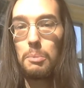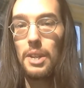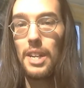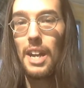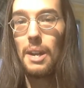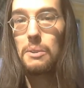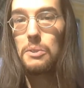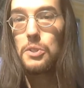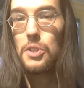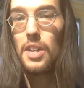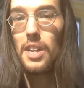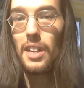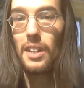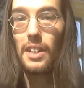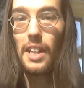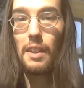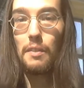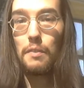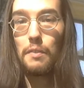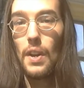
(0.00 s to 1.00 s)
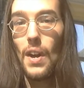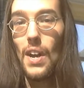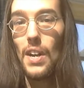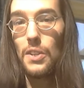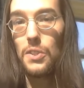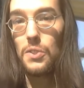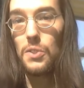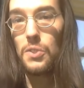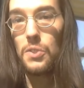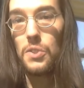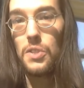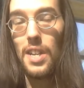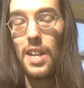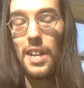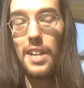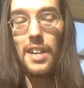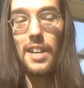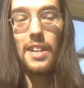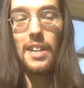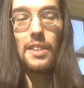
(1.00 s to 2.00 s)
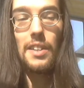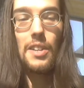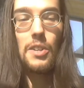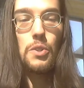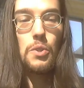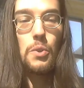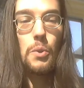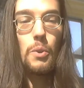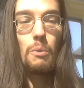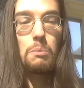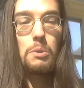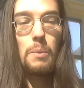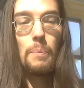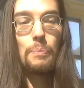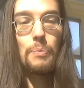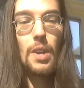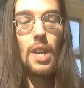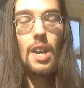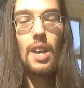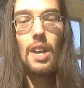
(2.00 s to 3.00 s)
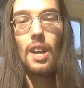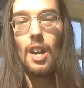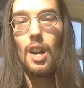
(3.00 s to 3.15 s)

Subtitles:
but now it's hitting like Fox and CNN and these groups.